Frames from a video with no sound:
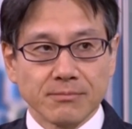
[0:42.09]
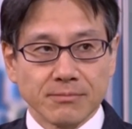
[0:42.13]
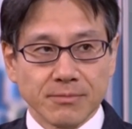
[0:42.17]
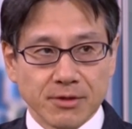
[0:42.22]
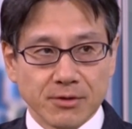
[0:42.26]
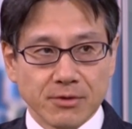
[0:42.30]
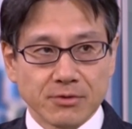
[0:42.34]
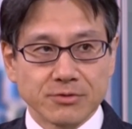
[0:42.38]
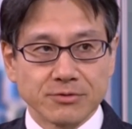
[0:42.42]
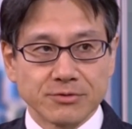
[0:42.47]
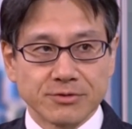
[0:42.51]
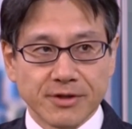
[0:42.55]

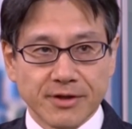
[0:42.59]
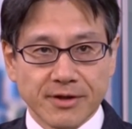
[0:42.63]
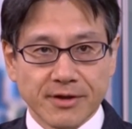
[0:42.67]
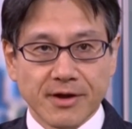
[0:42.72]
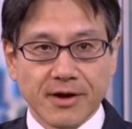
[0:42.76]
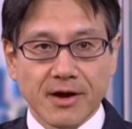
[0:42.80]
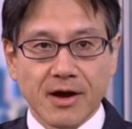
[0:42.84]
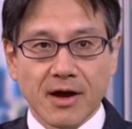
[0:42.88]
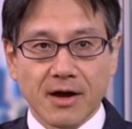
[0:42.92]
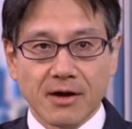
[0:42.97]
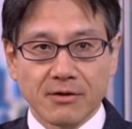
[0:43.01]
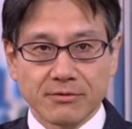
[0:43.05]
because they
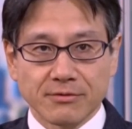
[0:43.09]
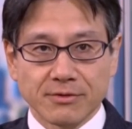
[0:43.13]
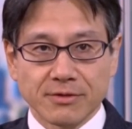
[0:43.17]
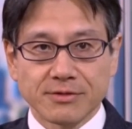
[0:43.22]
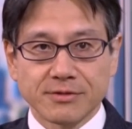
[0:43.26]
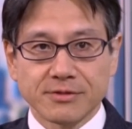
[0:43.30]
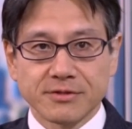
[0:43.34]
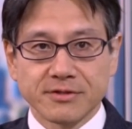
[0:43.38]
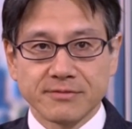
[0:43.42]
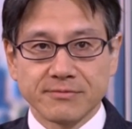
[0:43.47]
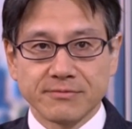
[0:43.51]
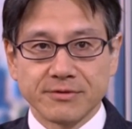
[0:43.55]
are
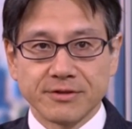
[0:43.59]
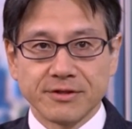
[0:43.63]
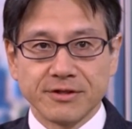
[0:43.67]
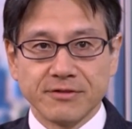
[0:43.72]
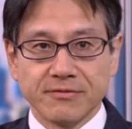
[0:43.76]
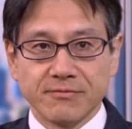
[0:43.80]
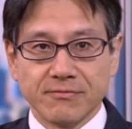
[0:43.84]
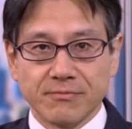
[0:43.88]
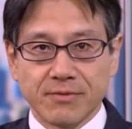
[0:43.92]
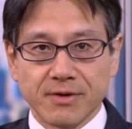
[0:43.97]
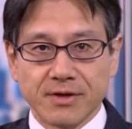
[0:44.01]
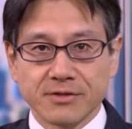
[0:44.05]

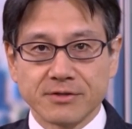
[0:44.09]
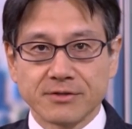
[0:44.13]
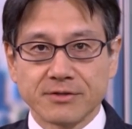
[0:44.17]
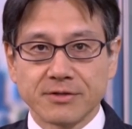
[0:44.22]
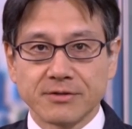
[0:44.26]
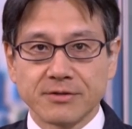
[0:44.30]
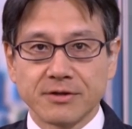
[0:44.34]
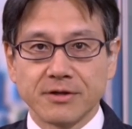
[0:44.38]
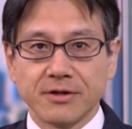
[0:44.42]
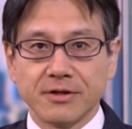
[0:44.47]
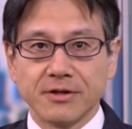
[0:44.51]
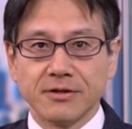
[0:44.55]
aggressively
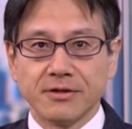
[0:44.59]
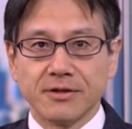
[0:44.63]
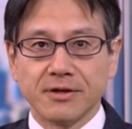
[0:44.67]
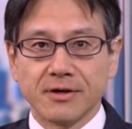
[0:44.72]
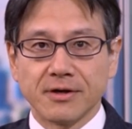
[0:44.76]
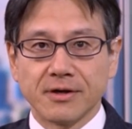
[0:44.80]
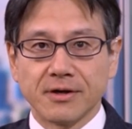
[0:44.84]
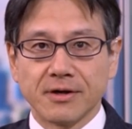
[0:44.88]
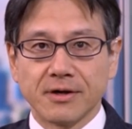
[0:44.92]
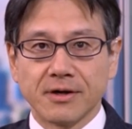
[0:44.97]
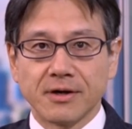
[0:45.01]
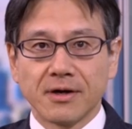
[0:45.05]
invested in
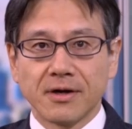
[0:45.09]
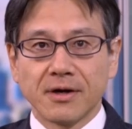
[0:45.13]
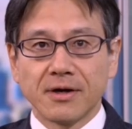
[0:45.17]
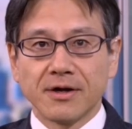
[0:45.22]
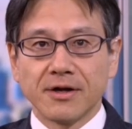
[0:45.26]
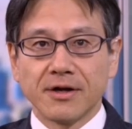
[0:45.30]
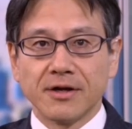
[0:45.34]
the